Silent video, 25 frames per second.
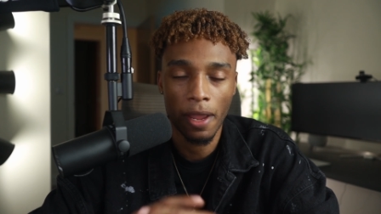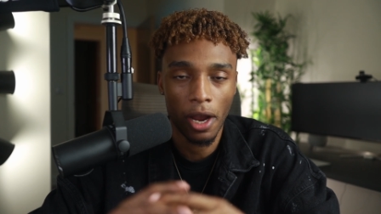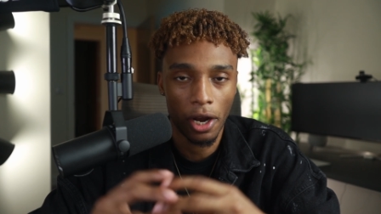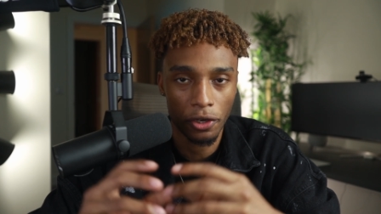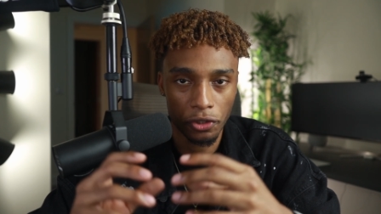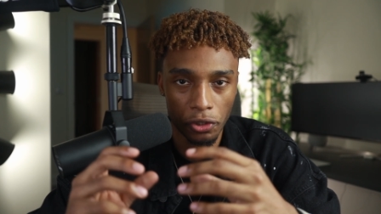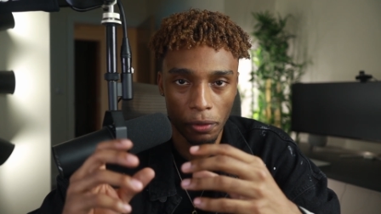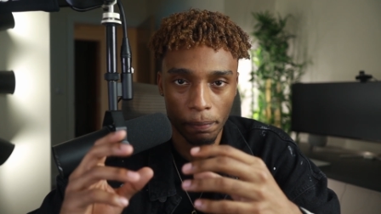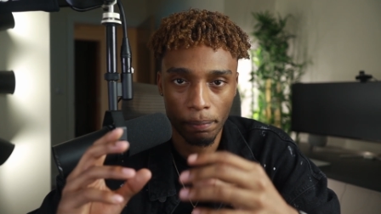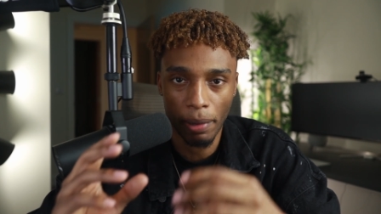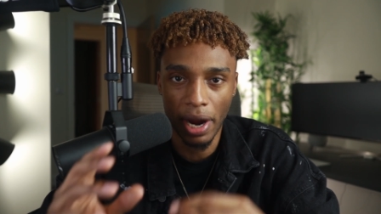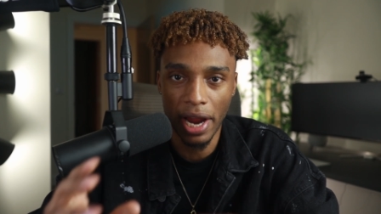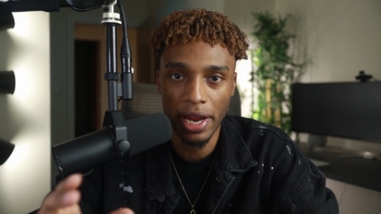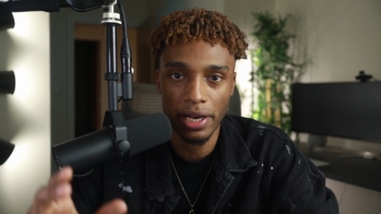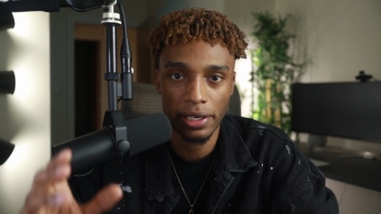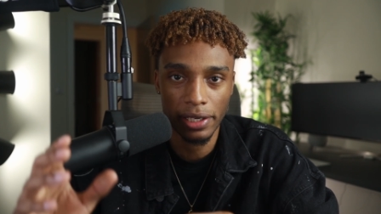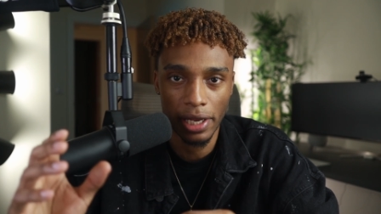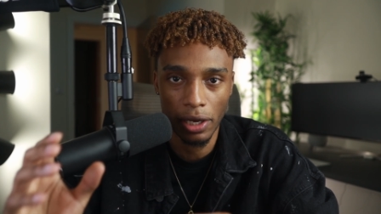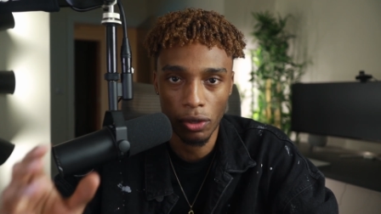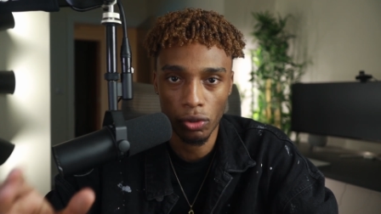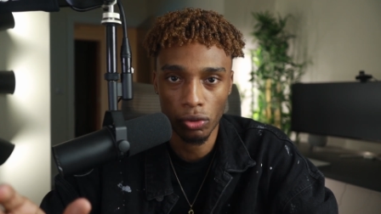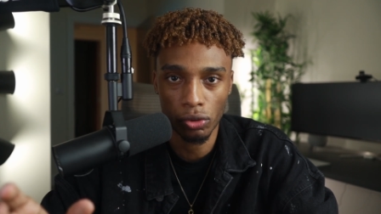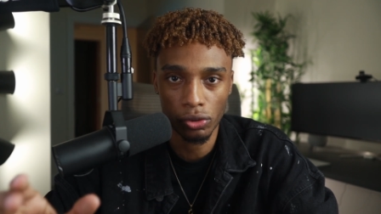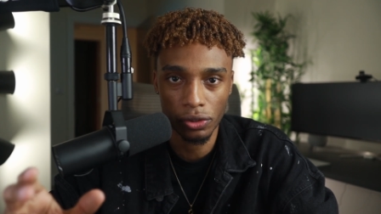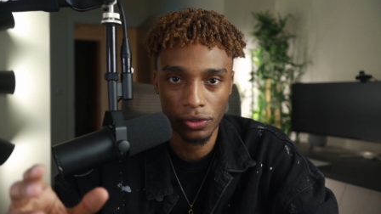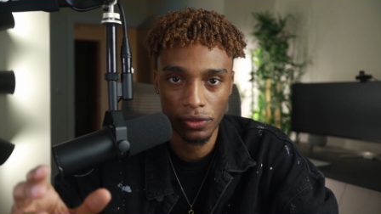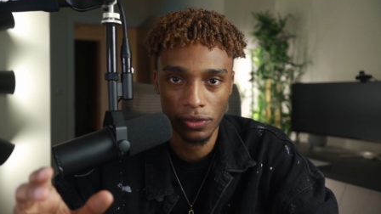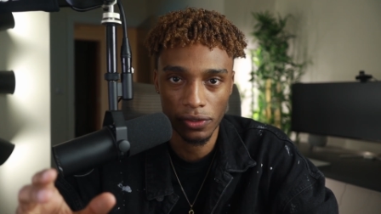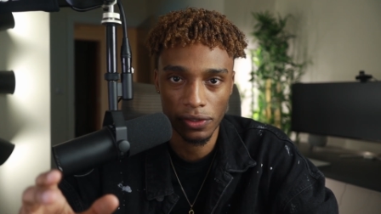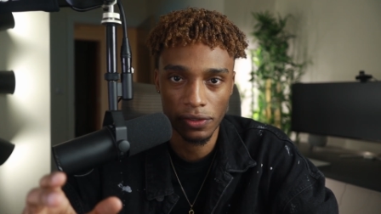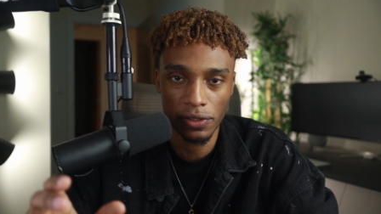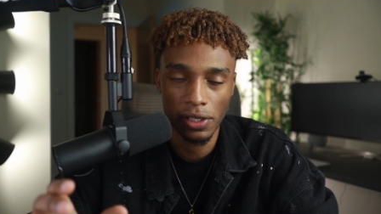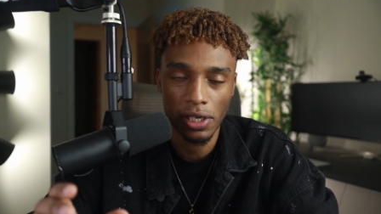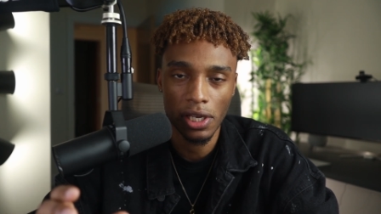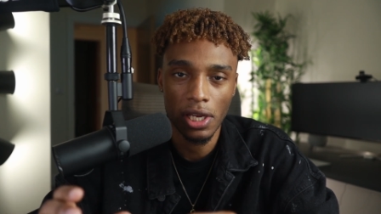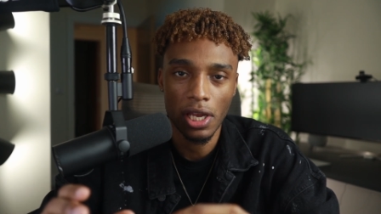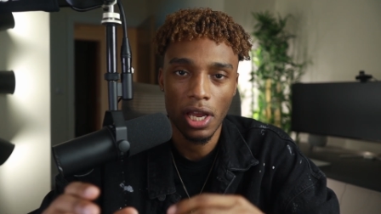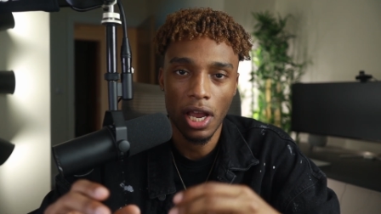and you're buying their
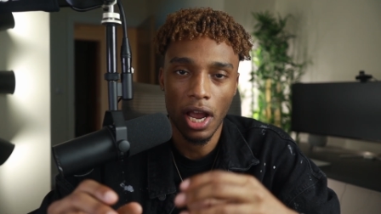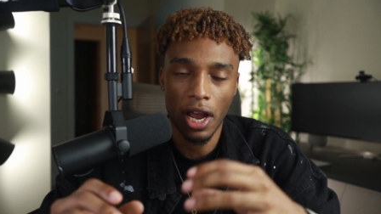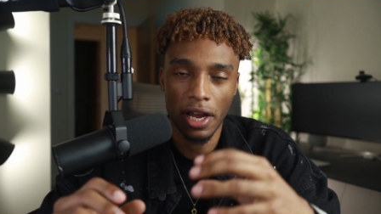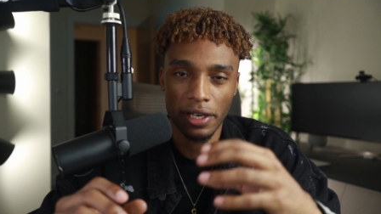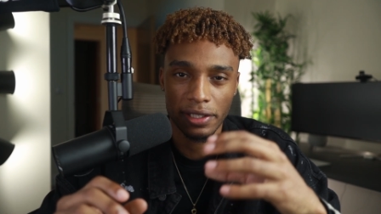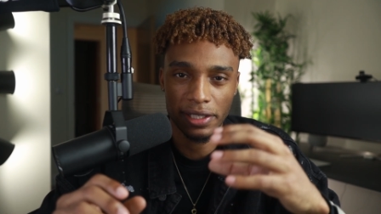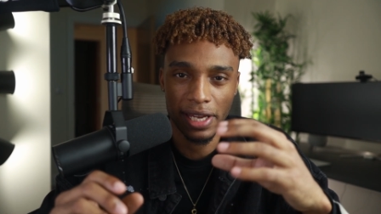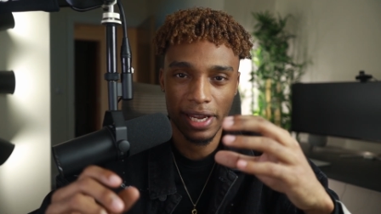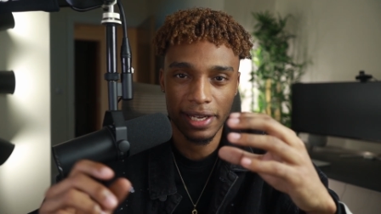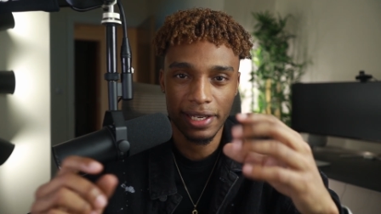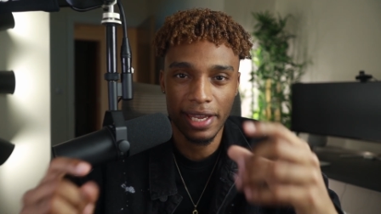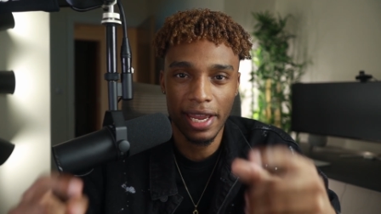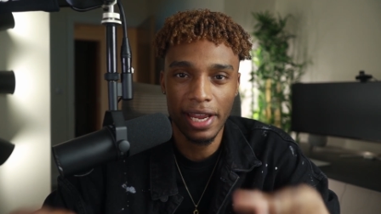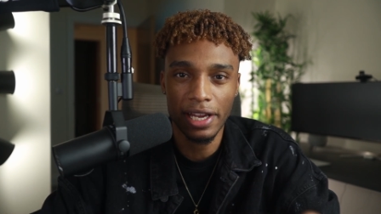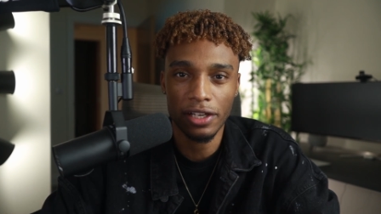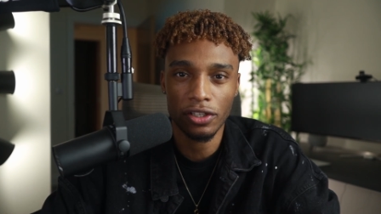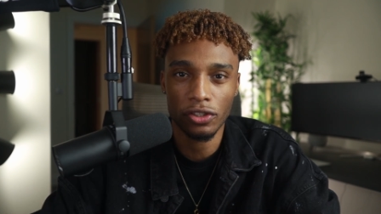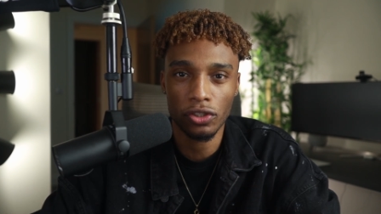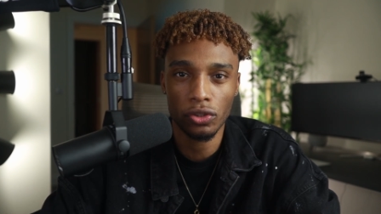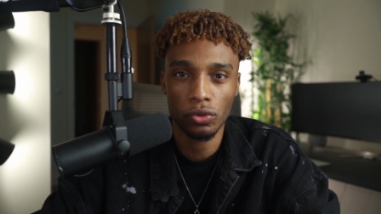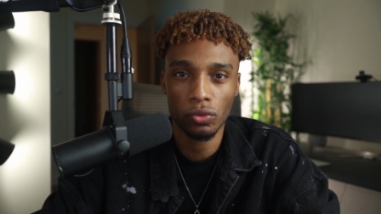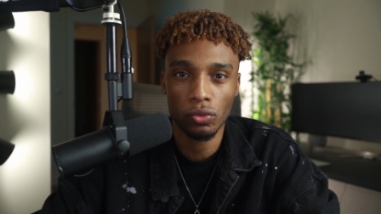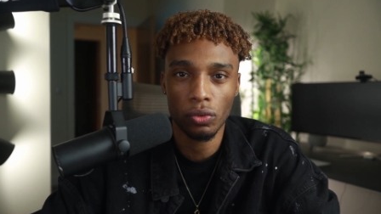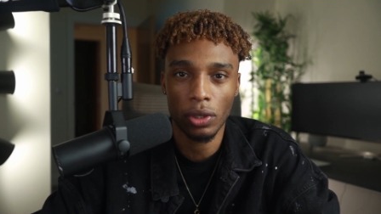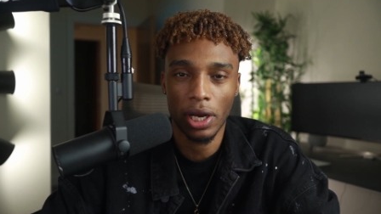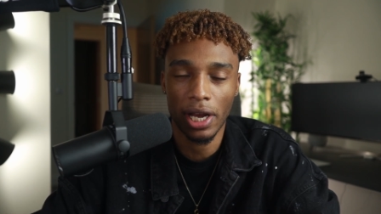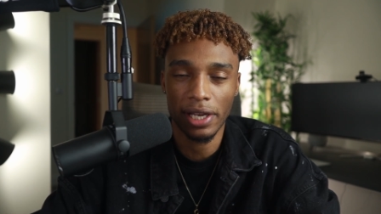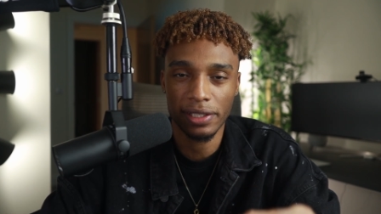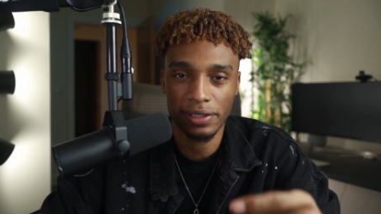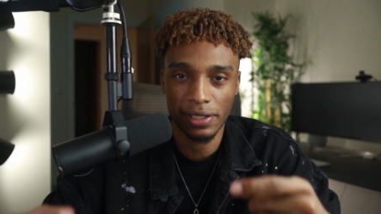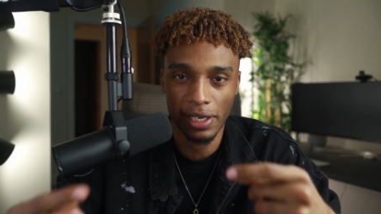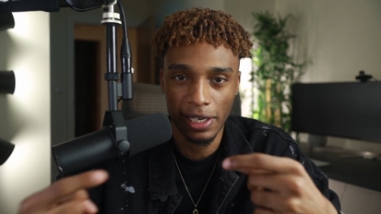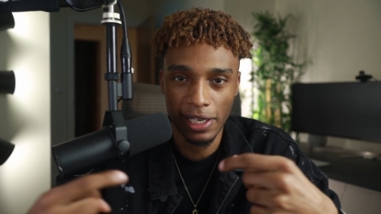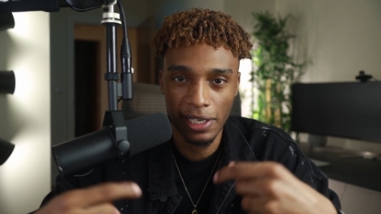courses and they're getting you as